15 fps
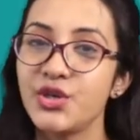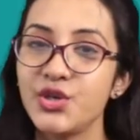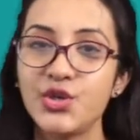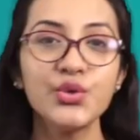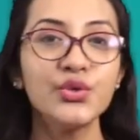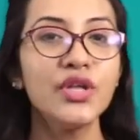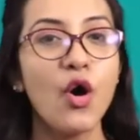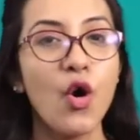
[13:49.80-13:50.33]

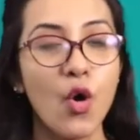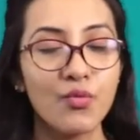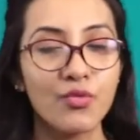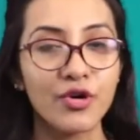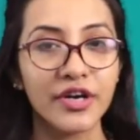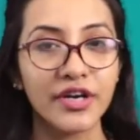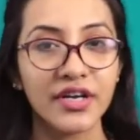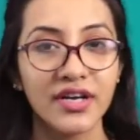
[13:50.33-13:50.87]
Do the
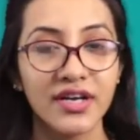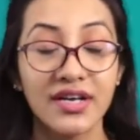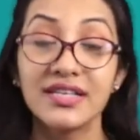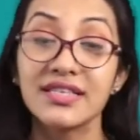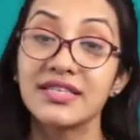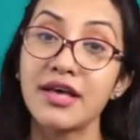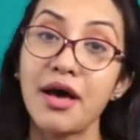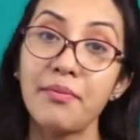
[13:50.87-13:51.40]
homework.
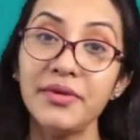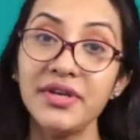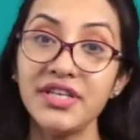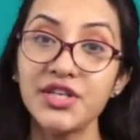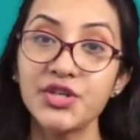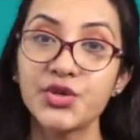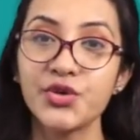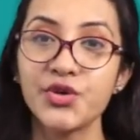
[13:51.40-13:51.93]
Submit
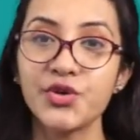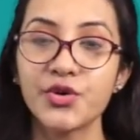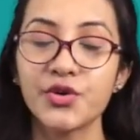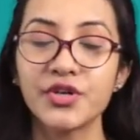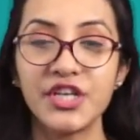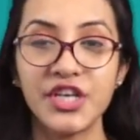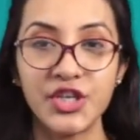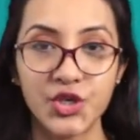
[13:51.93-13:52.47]
it to
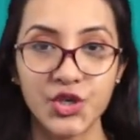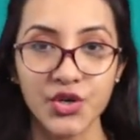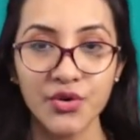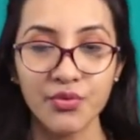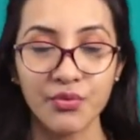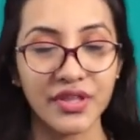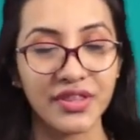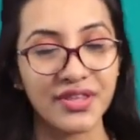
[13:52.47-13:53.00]
your teacher
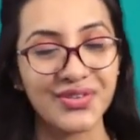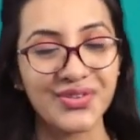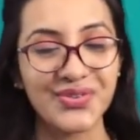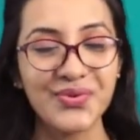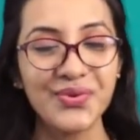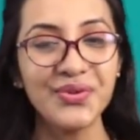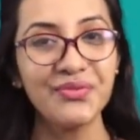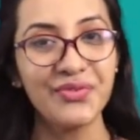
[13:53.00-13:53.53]
when the
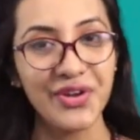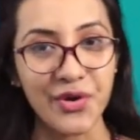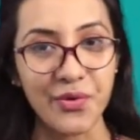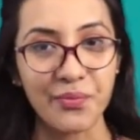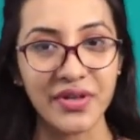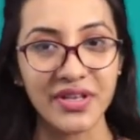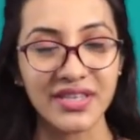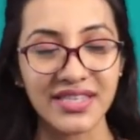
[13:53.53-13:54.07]
school
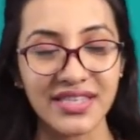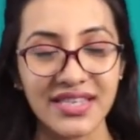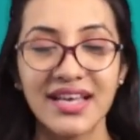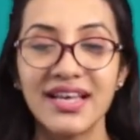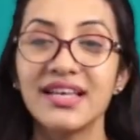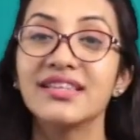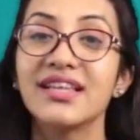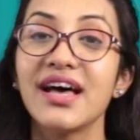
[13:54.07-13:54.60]
reopens.
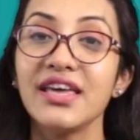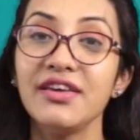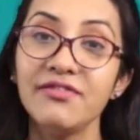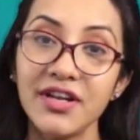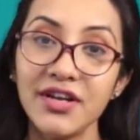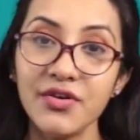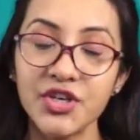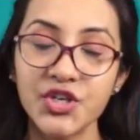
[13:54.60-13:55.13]
The
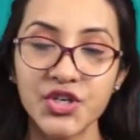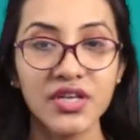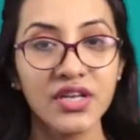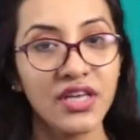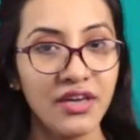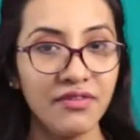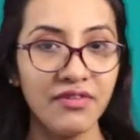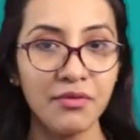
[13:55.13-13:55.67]

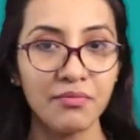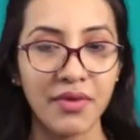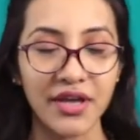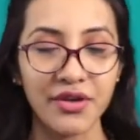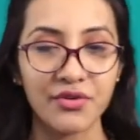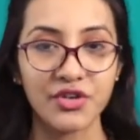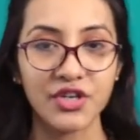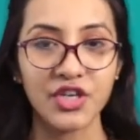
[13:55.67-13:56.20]
evaluation given by
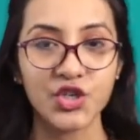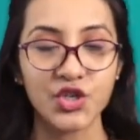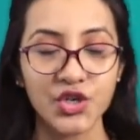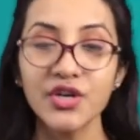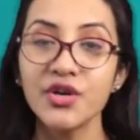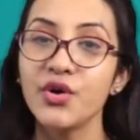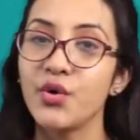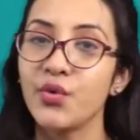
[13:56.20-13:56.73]
your
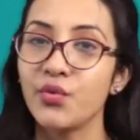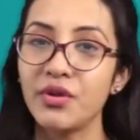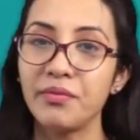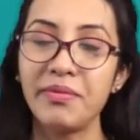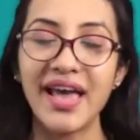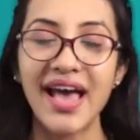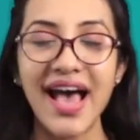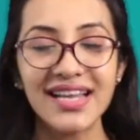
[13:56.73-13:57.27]
teacher will
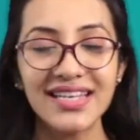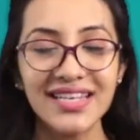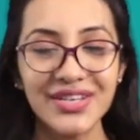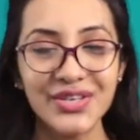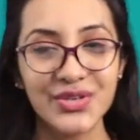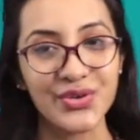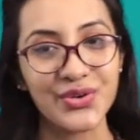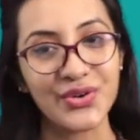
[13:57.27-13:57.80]
be
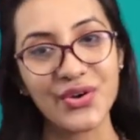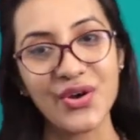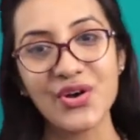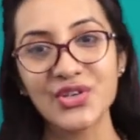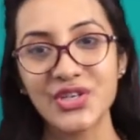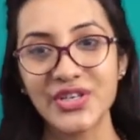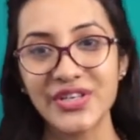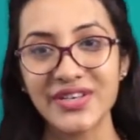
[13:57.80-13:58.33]
added to your
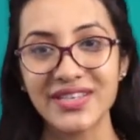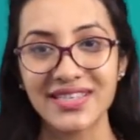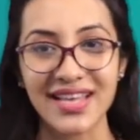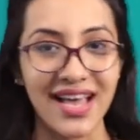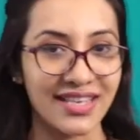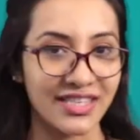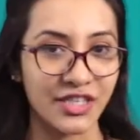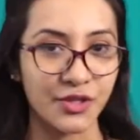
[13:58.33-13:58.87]
continuous
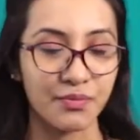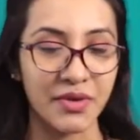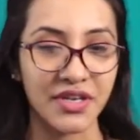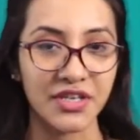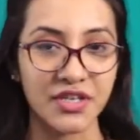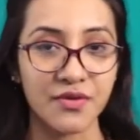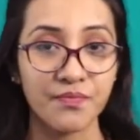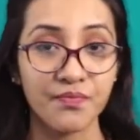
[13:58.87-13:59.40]

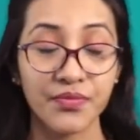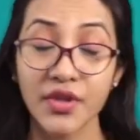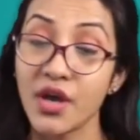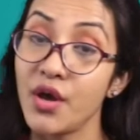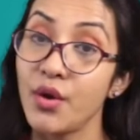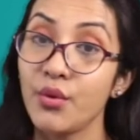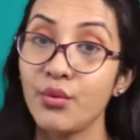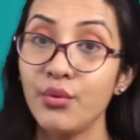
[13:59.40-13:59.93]
assessment.
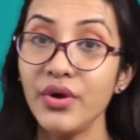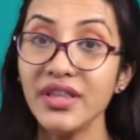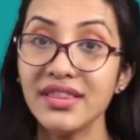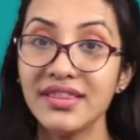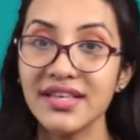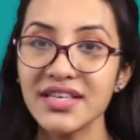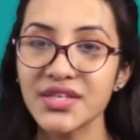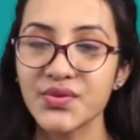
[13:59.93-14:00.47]

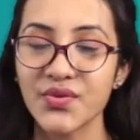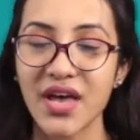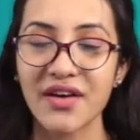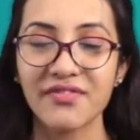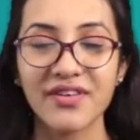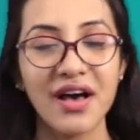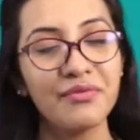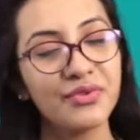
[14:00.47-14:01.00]
With this, we
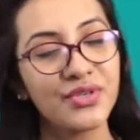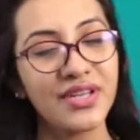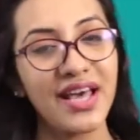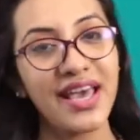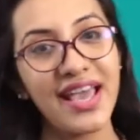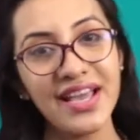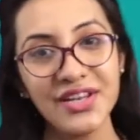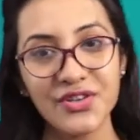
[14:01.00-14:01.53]
have come to
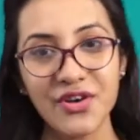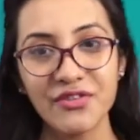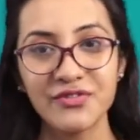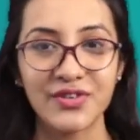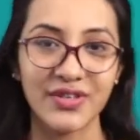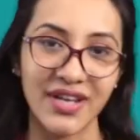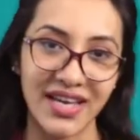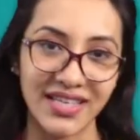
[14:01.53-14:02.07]
the end of
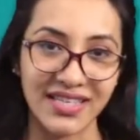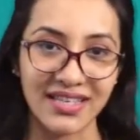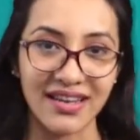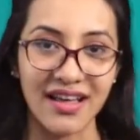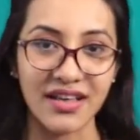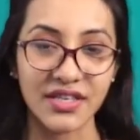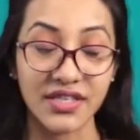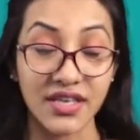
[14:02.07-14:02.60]
today's
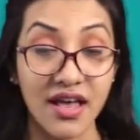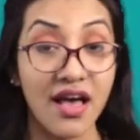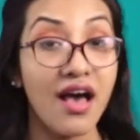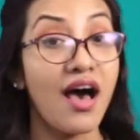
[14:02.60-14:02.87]
class.